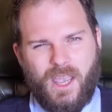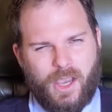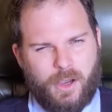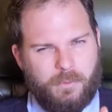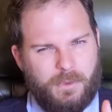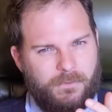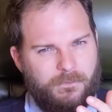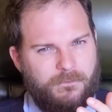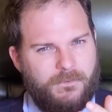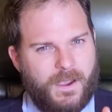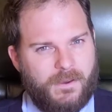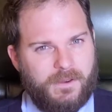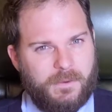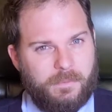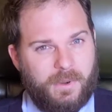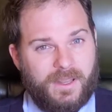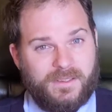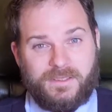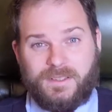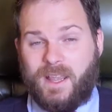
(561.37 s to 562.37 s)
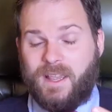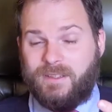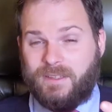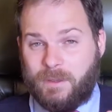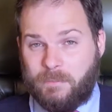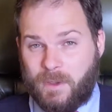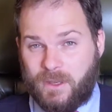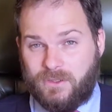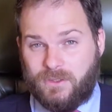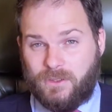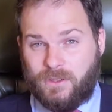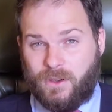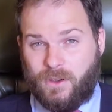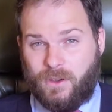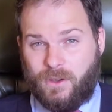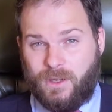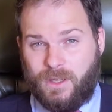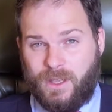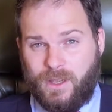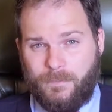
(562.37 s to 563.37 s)
It would be very pleasant. As I mentioned
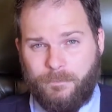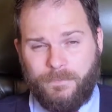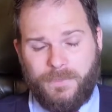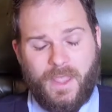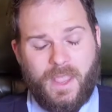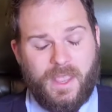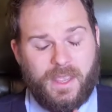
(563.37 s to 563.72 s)
earlier,